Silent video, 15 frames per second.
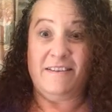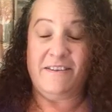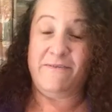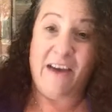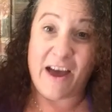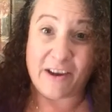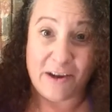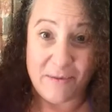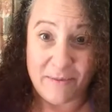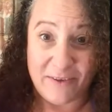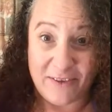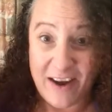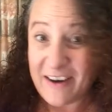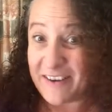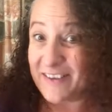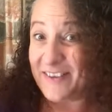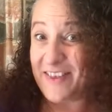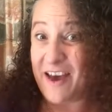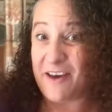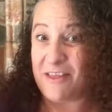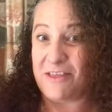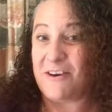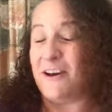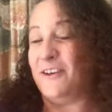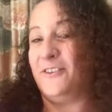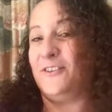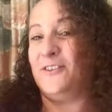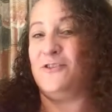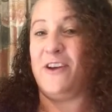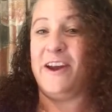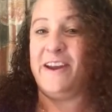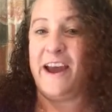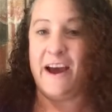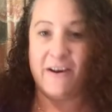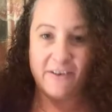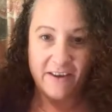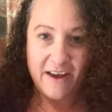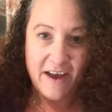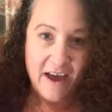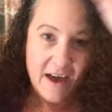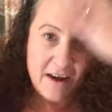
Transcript: the vacuum sucks that thought straight out,